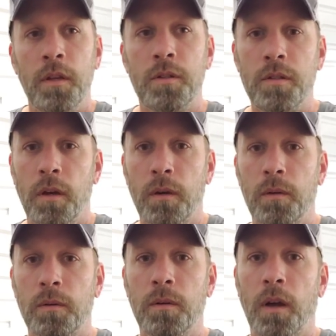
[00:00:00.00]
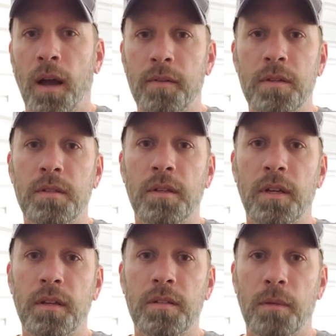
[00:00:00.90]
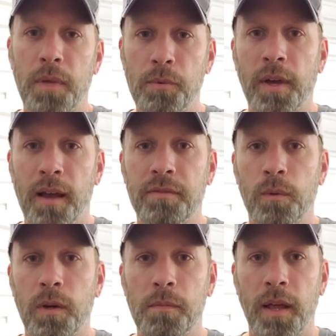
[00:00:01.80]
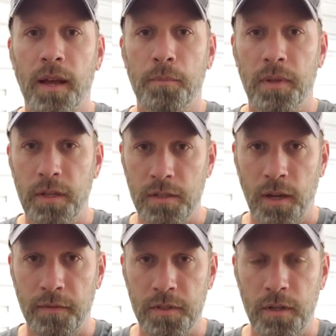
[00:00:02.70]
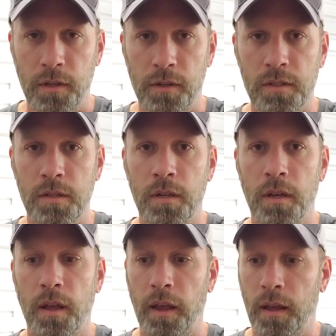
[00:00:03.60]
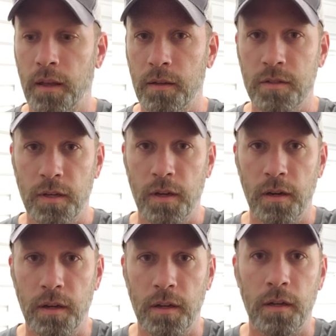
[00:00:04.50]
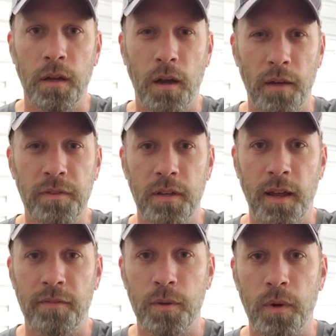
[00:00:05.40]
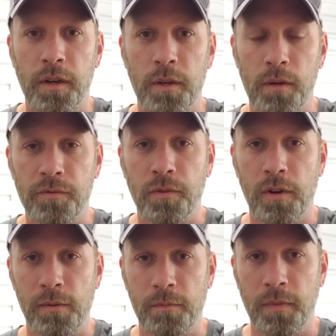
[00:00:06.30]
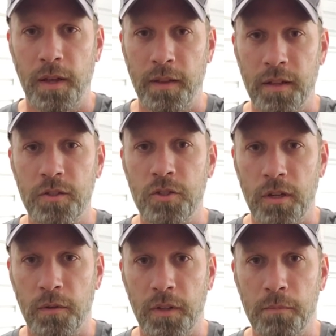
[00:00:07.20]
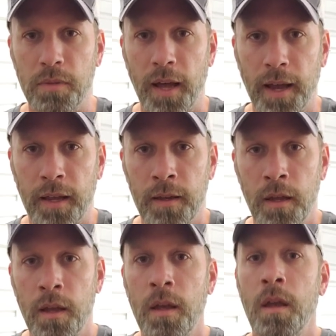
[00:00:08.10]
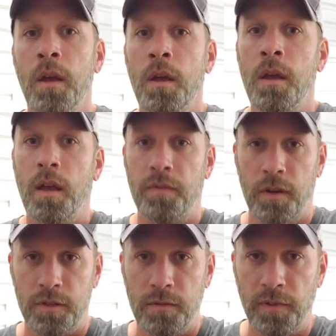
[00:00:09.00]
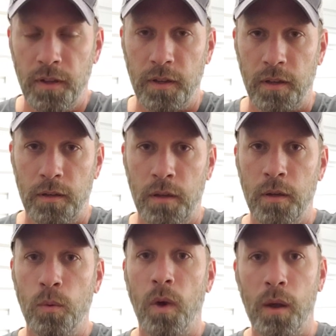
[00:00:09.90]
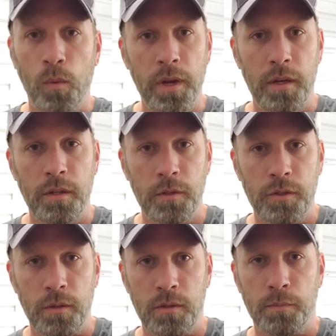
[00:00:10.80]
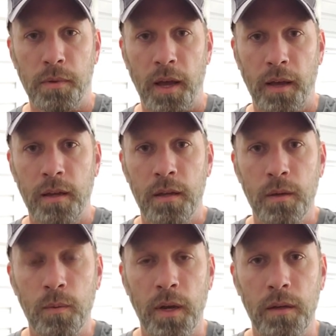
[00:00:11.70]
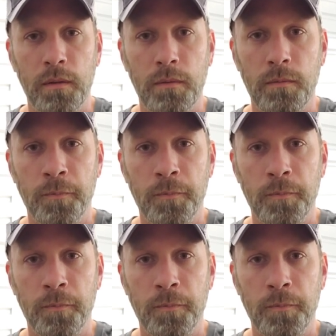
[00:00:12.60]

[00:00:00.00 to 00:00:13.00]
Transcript: So obviously some people have to wear black. Police officers and security often have to wear a uniform, and that's generally black. If you're a civilian, why wouldn't you choose black? Well,